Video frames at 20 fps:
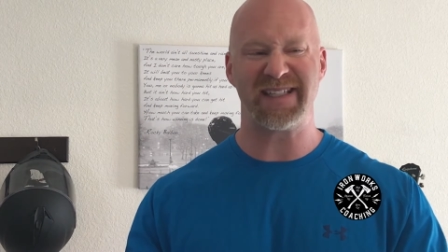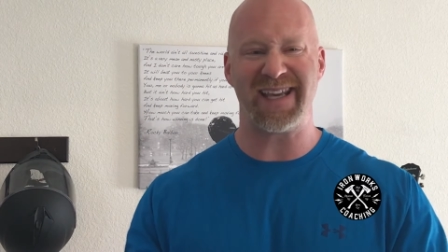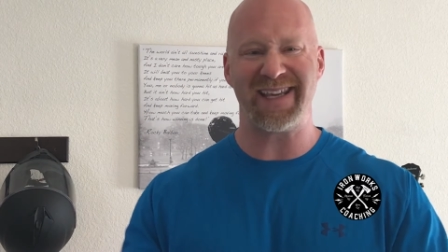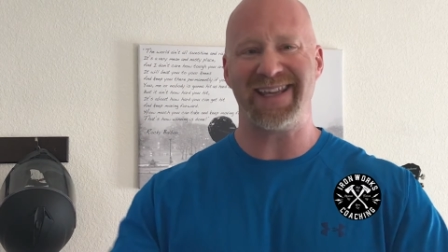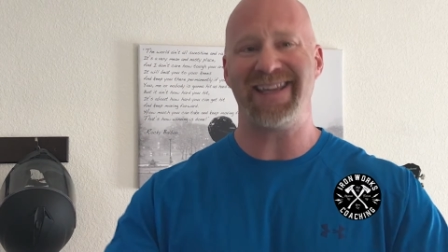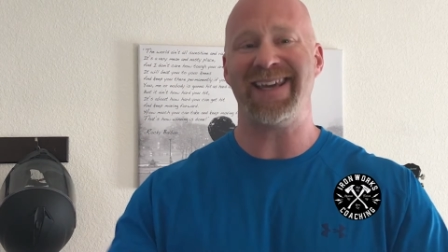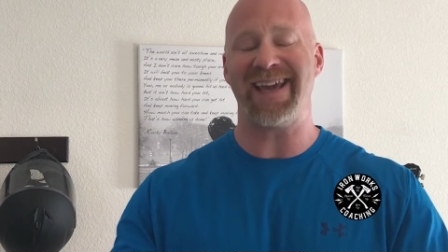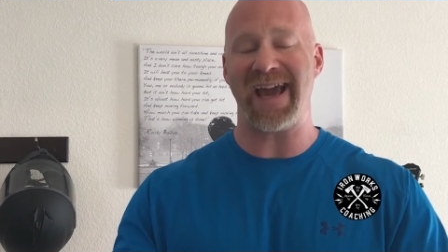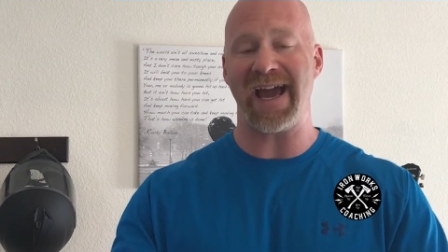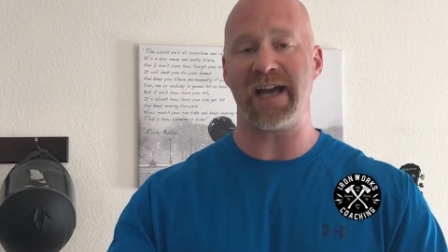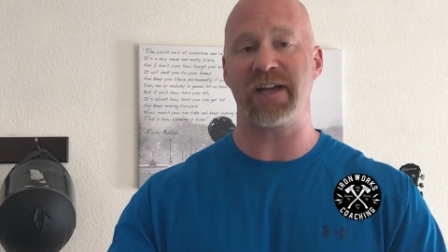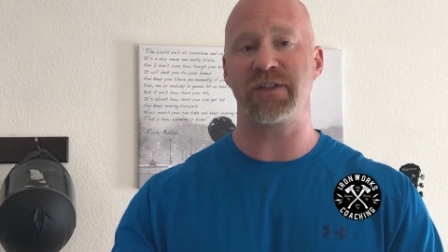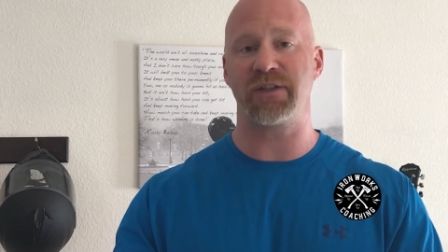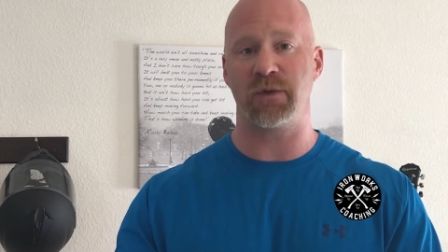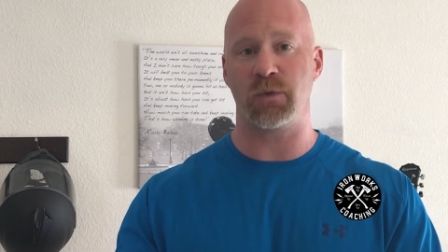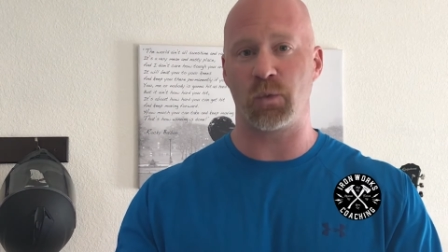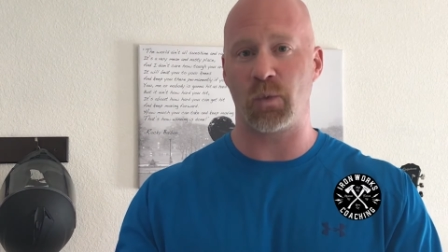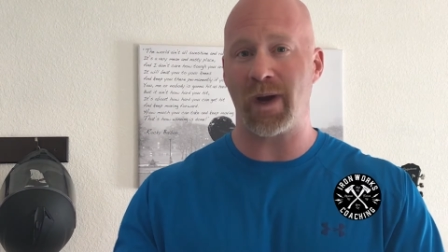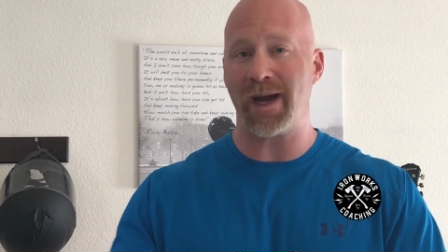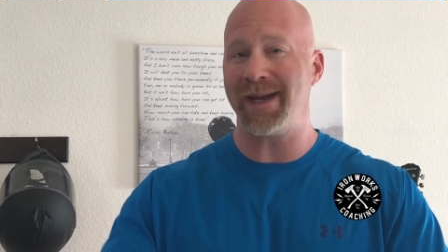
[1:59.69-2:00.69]
taking
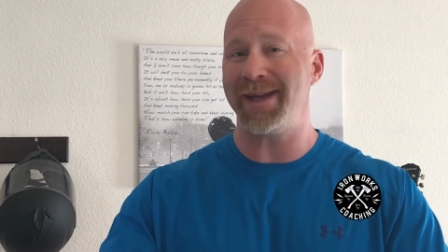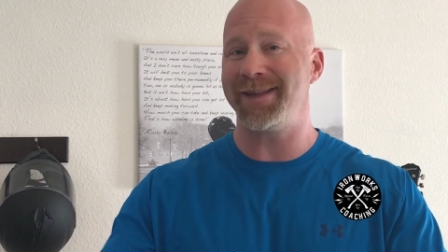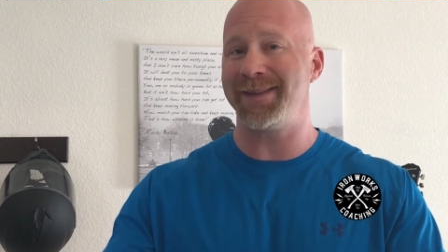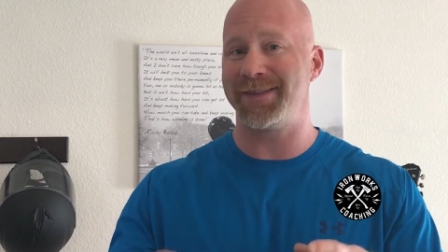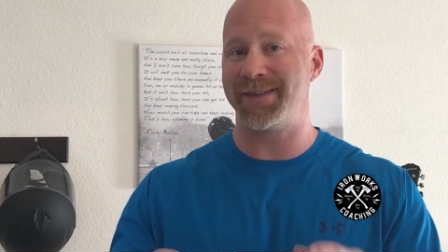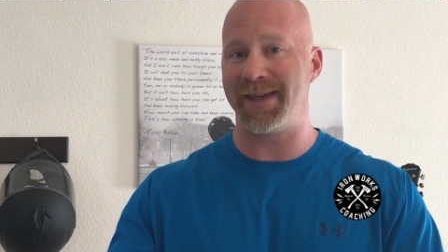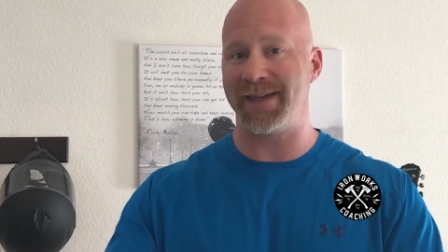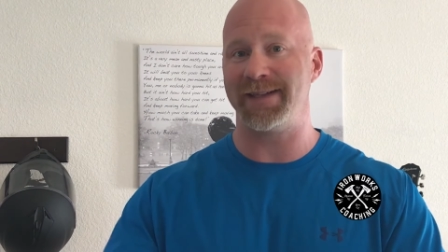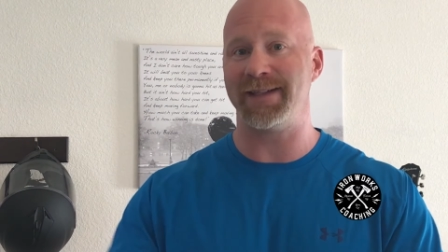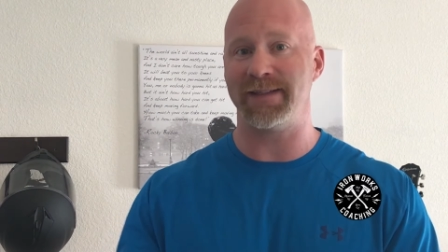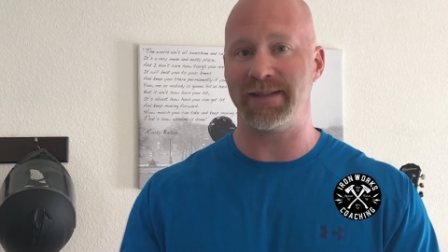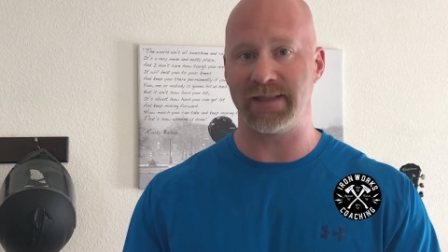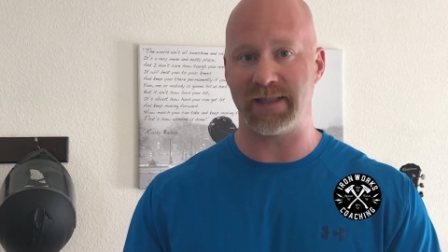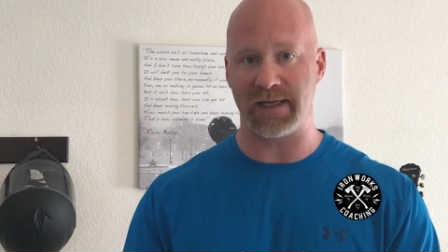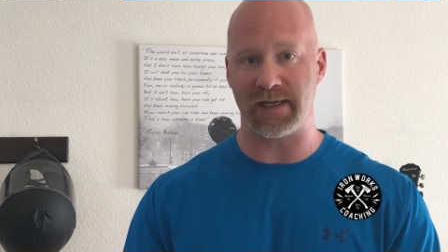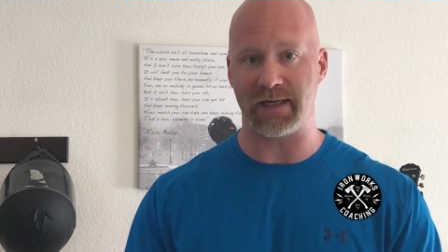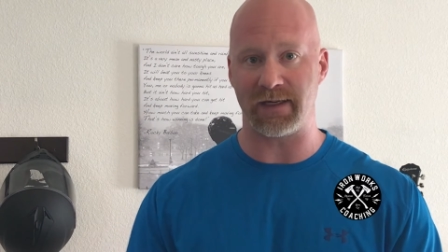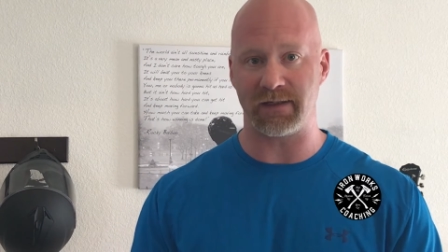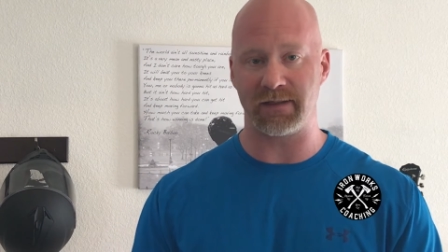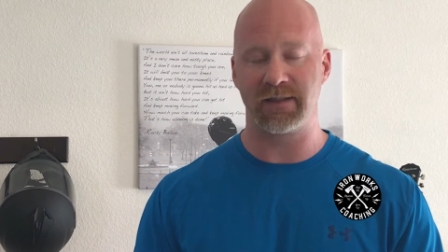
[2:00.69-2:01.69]
action right then and
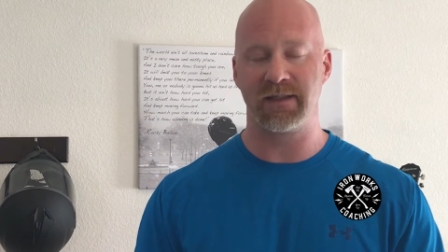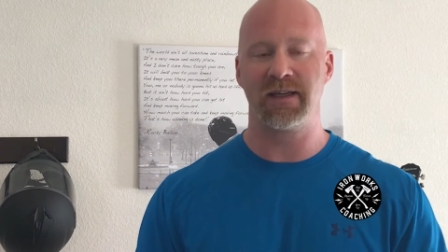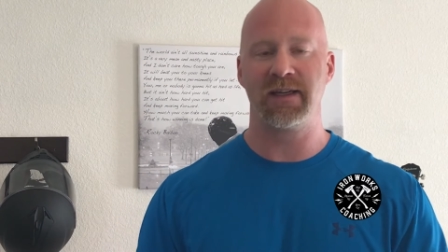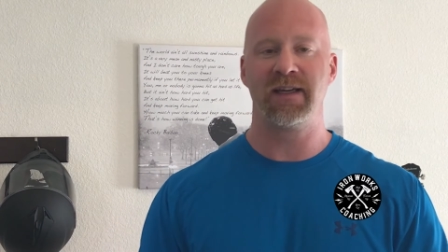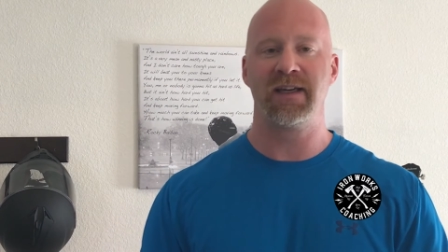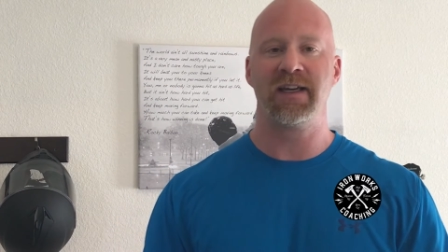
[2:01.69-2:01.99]
there.